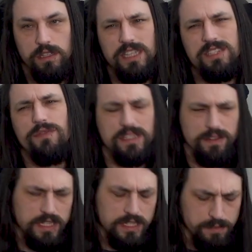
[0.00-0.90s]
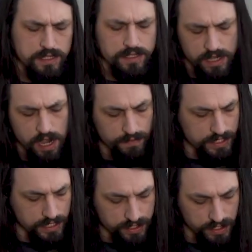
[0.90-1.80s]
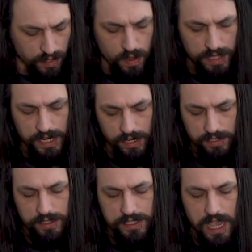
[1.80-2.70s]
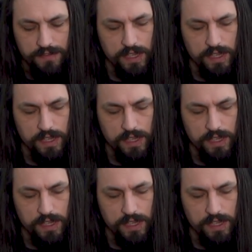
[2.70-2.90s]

It's effectively a speech. It's a conversation that one character is having